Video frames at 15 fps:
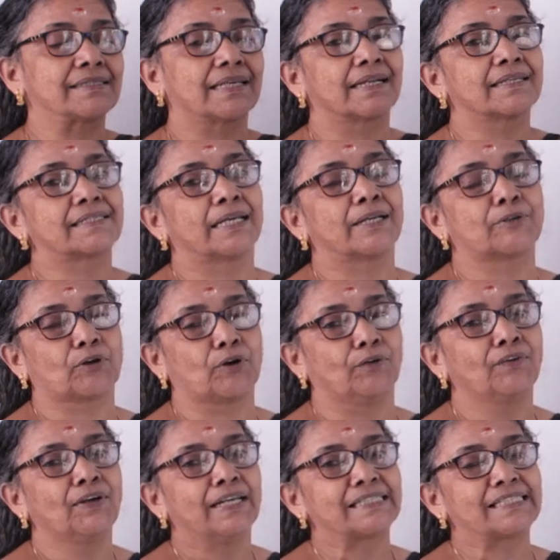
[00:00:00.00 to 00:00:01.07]
a result
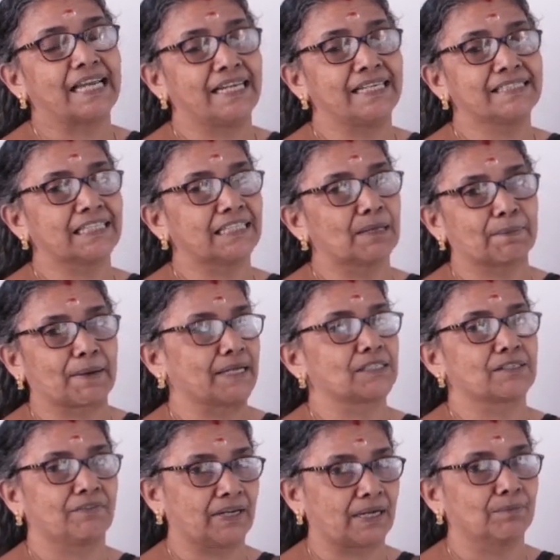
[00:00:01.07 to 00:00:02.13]
of change in the price
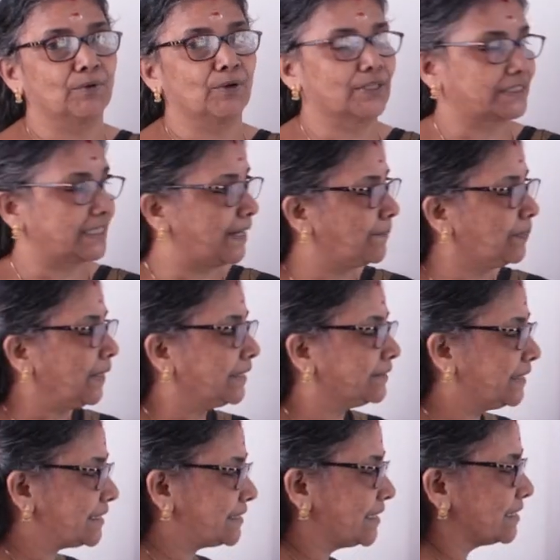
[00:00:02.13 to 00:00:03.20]
of a commodity.
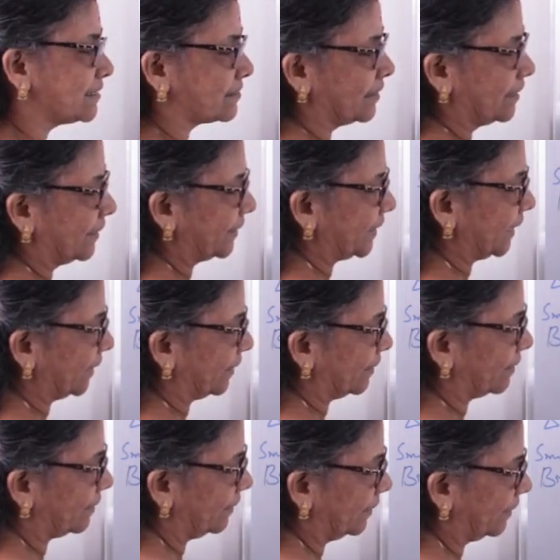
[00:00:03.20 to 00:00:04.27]
This is
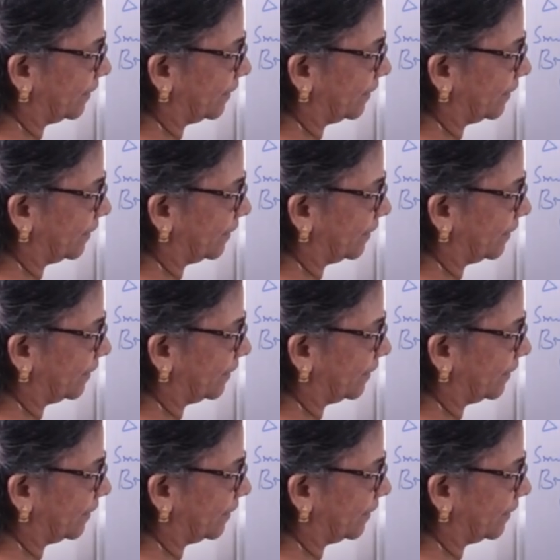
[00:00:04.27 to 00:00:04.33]
here